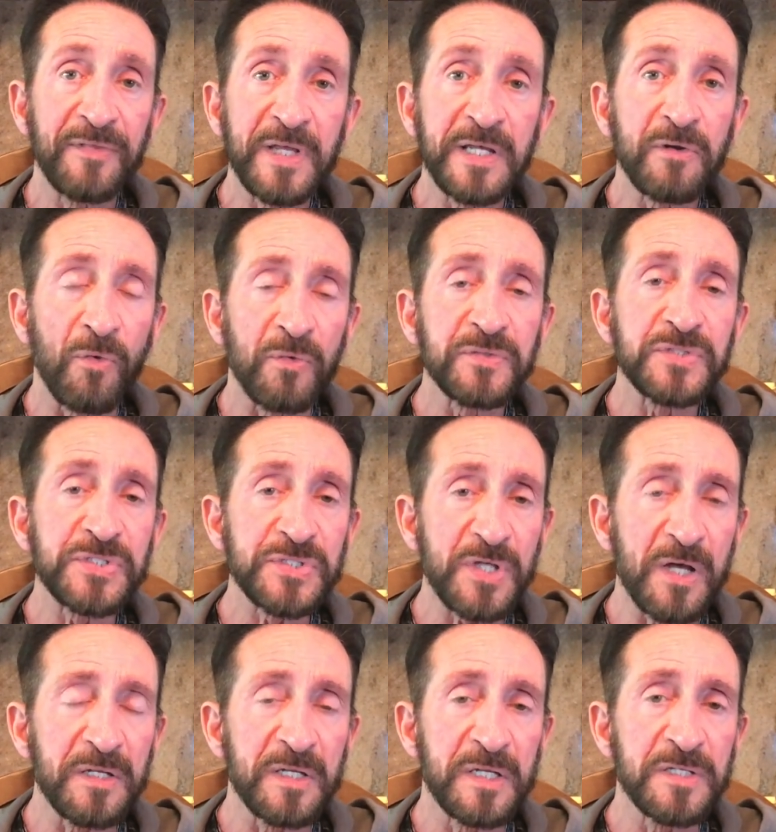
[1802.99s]
And then on
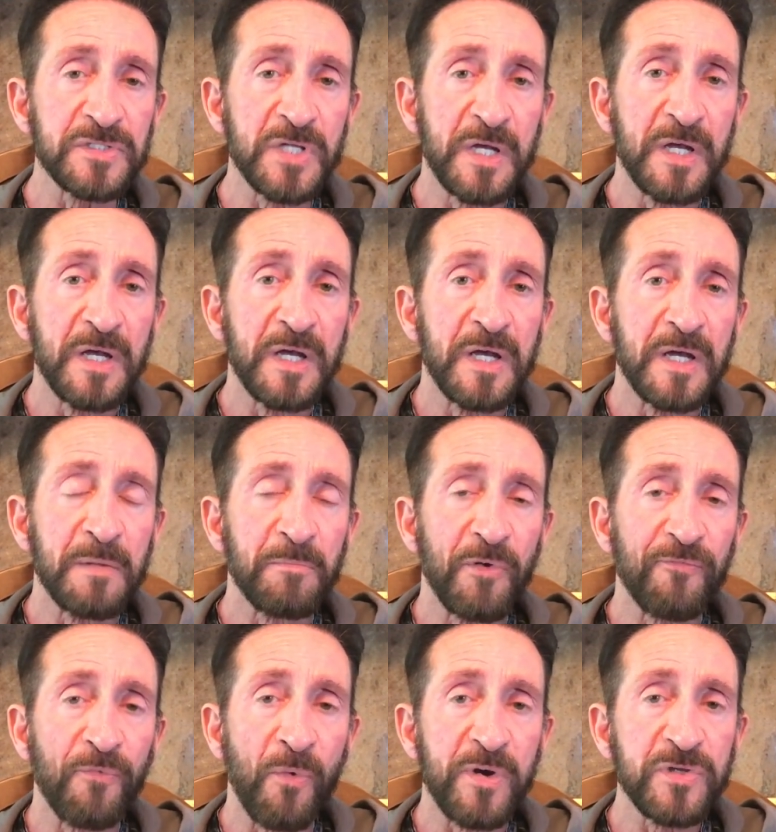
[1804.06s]
Sundays,
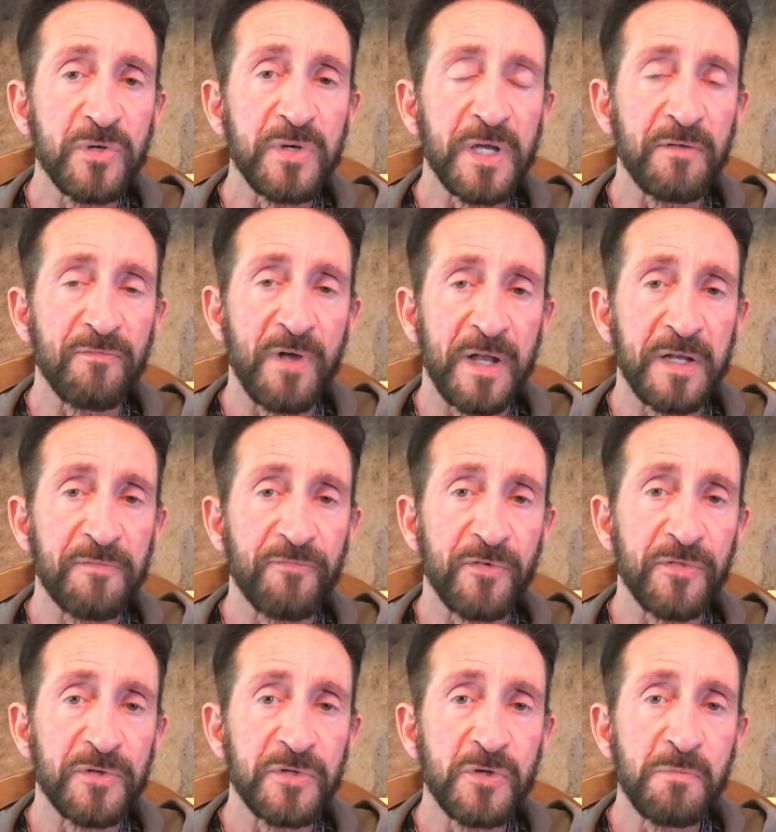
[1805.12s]
before you get ready
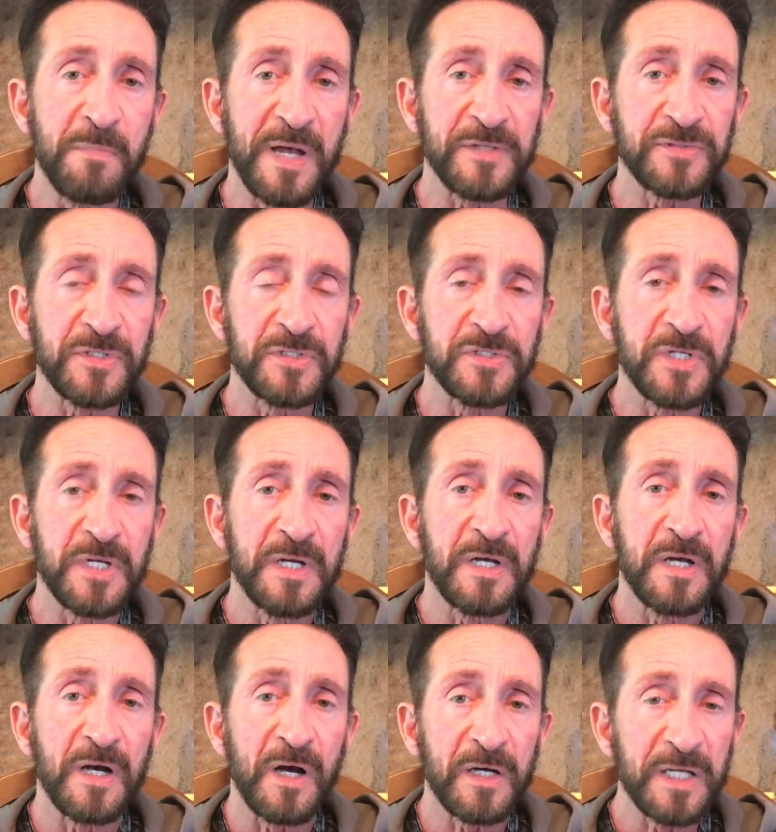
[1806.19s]
for the new message,
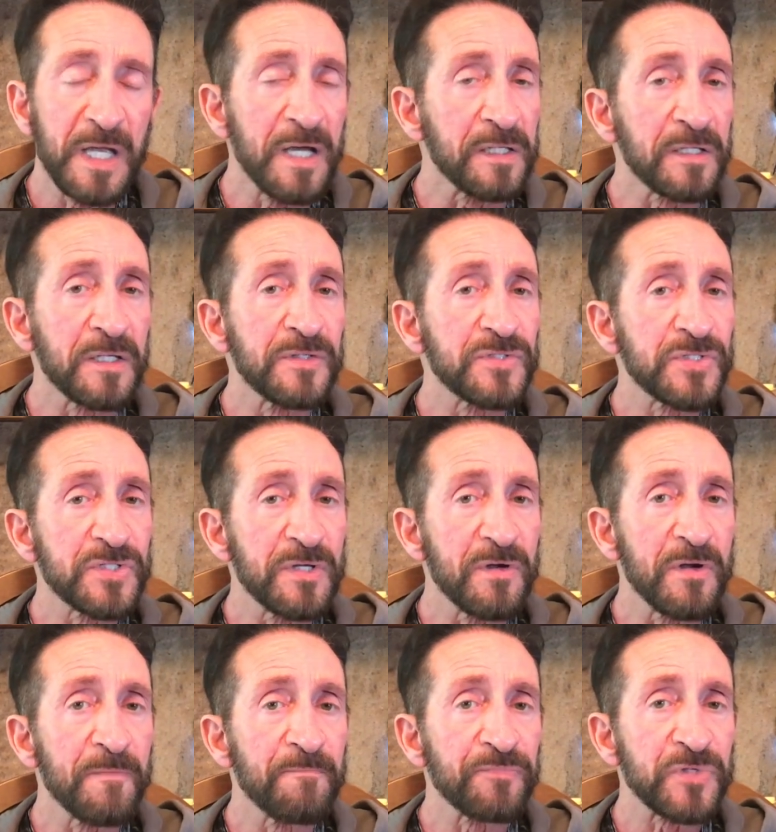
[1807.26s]
again,
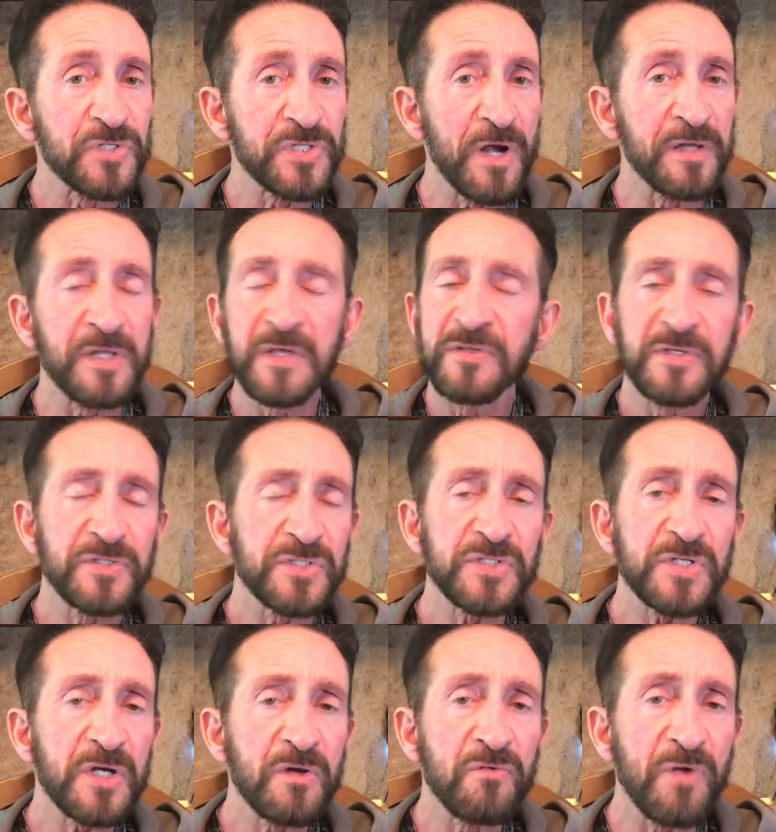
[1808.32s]
consider sharing that. This
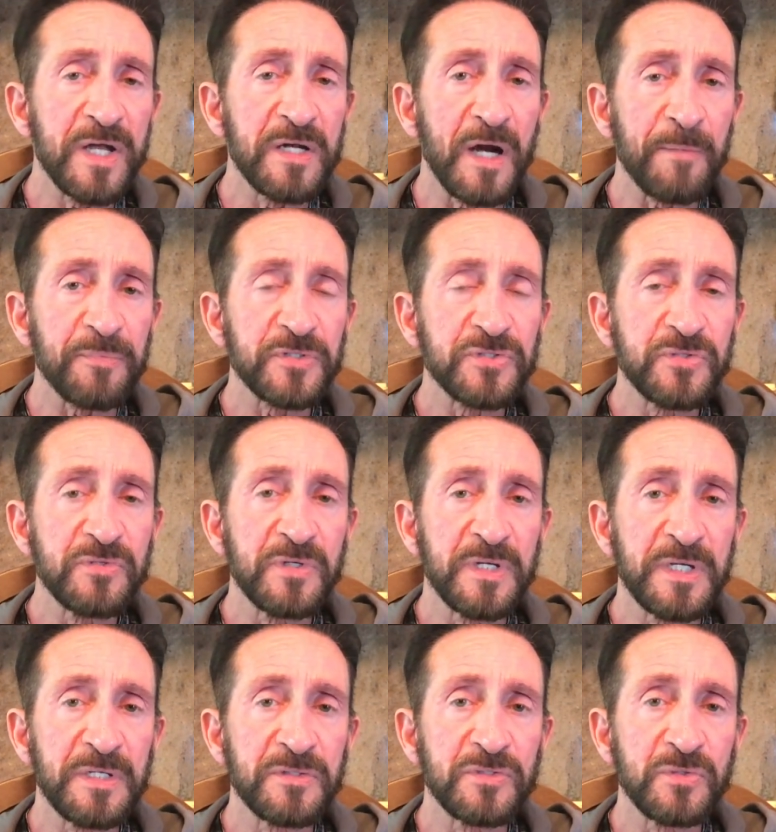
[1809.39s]
is a great
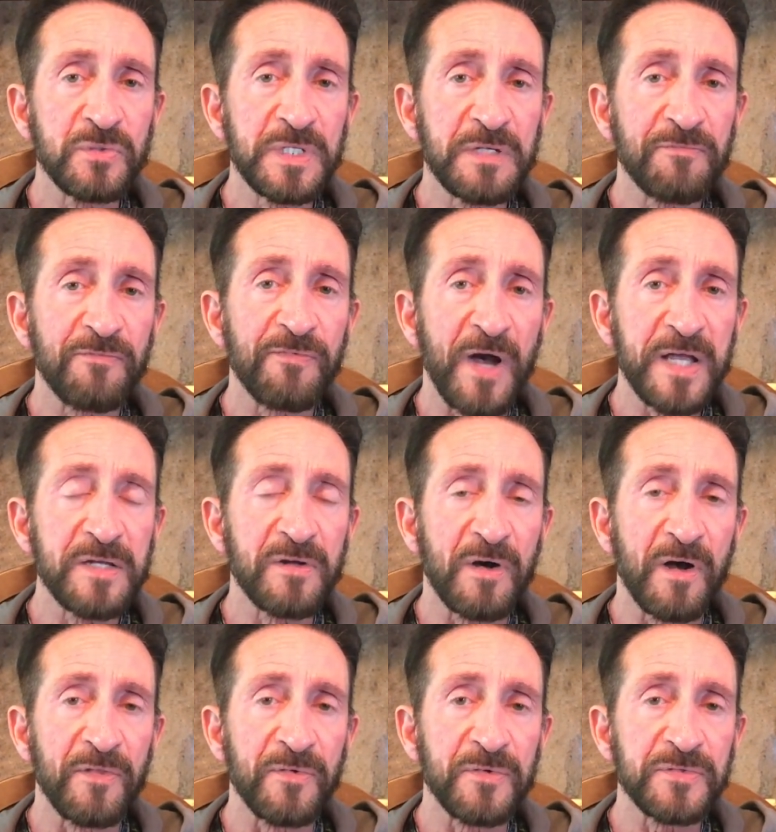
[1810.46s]
opportunity to invite
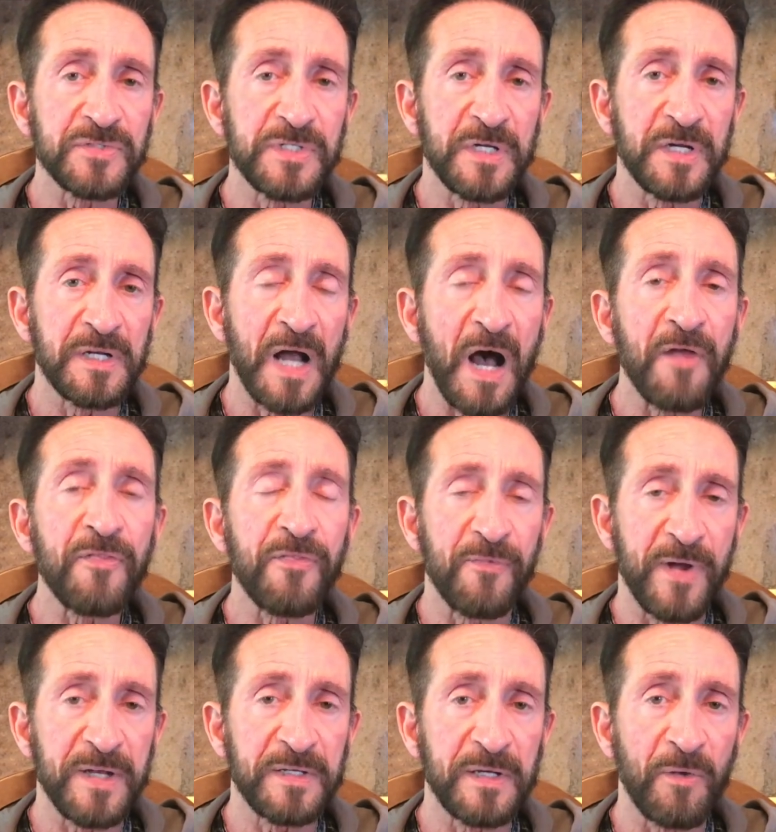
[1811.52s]
others in a non
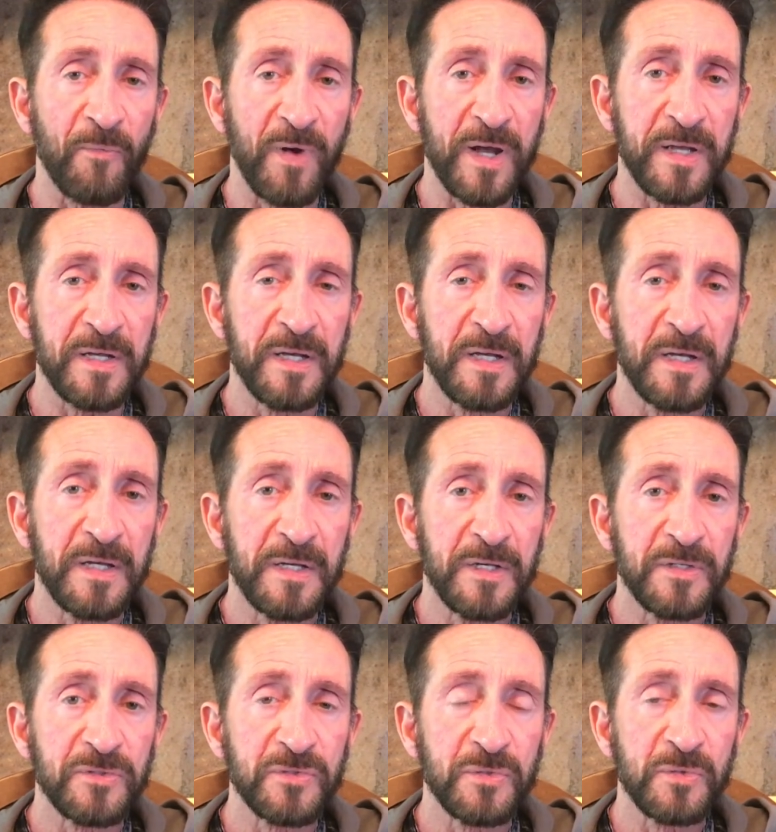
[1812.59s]
threatening way
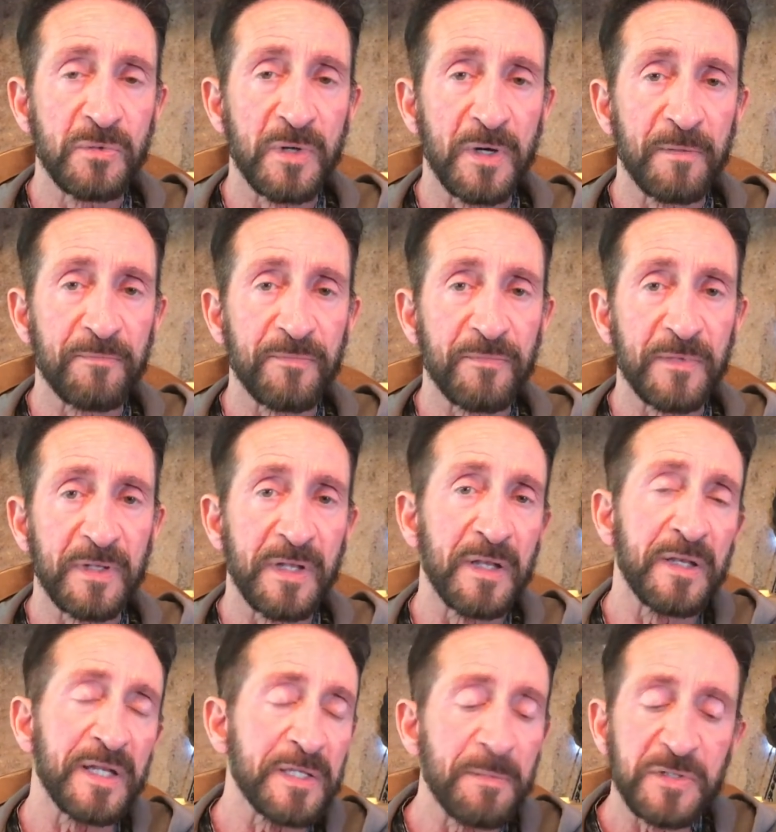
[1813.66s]
to um,
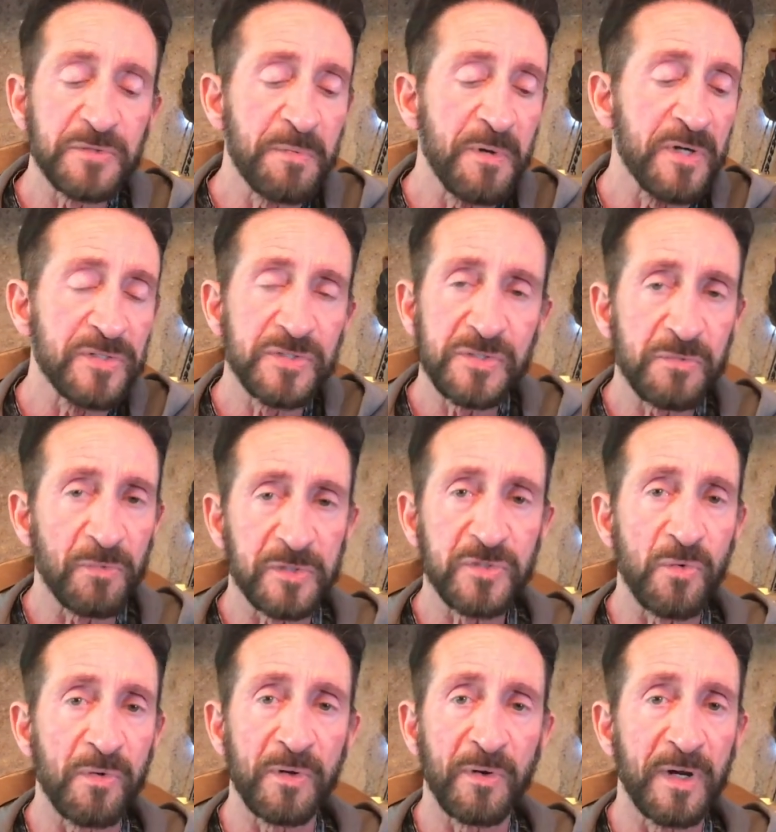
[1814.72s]
let them experience
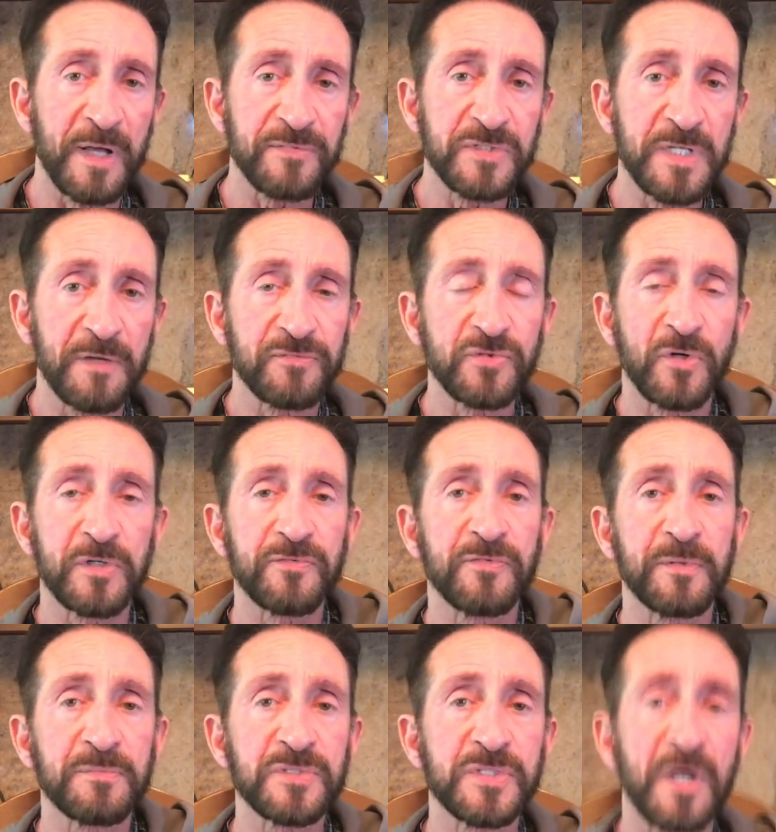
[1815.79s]
what's going on at FCF Church
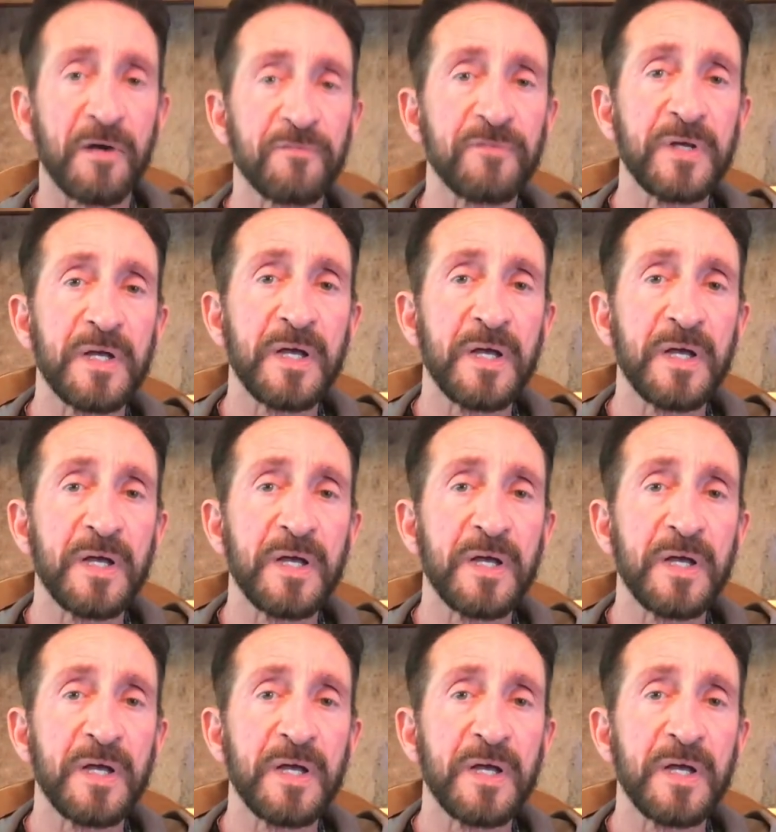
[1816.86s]
for themselves.